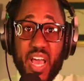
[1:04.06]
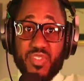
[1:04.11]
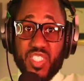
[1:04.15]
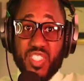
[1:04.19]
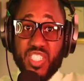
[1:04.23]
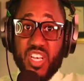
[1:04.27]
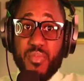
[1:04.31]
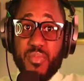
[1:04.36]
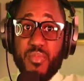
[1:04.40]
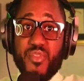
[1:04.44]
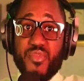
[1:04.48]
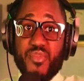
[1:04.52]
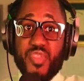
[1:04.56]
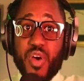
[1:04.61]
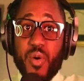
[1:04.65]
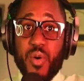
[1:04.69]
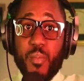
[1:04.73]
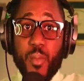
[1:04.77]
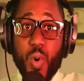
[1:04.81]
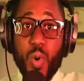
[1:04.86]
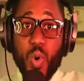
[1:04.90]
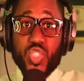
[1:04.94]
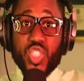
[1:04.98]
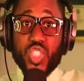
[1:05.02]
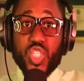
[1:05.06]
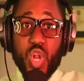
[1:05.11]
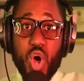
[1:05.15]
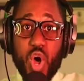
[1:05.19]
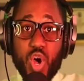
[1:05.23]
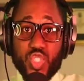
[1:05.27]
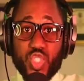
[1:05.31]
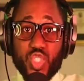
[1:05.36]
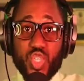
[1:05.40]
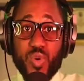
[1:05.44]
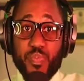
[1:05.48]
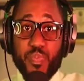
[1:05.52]
some of the most
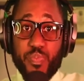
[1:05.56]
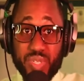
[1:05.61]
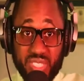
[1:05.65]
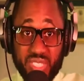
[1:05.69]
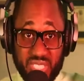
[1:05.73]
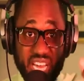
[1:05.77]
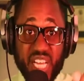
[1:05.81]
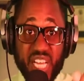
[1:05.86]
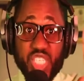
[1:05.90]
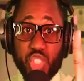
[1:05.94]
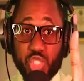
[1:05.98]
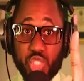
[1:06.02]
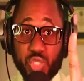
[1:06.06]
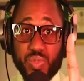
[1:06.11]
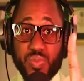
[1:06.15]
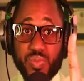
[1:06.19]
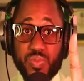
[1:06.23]
long-term potential.